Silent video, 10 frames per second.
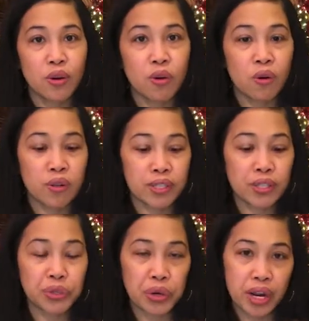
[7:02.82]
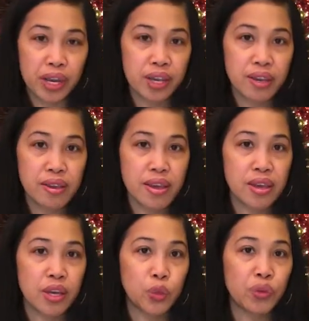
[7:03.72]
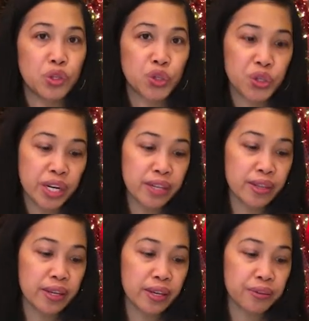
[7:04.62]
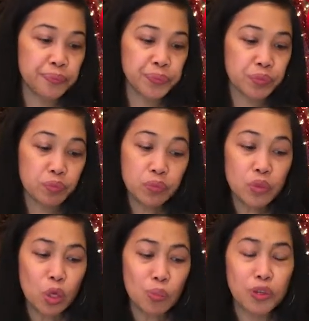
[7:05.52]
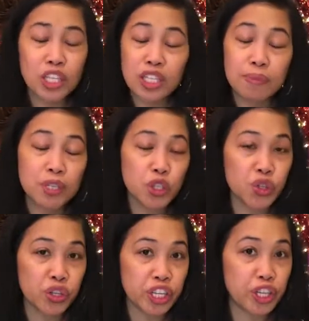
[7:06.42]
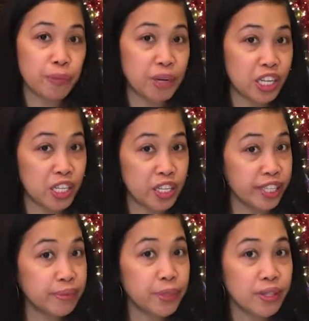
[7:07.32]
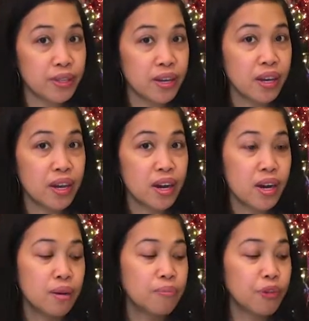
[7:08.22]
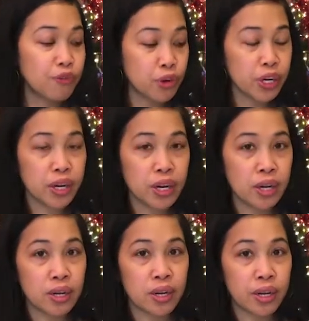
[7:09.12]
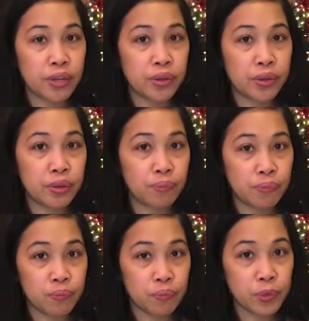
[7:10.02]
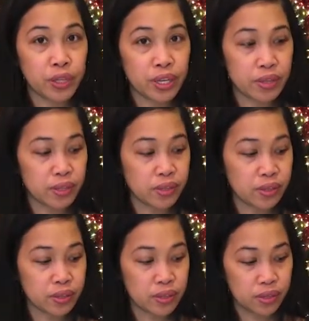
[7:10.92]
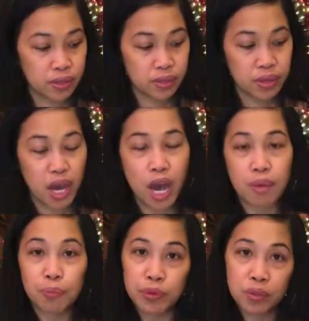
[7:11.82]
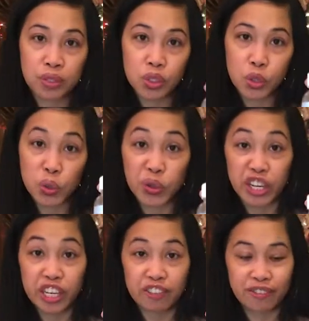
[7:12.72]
All is dry. And when you start like putting the mixture in the banana leaves, before I put that is I put this coconut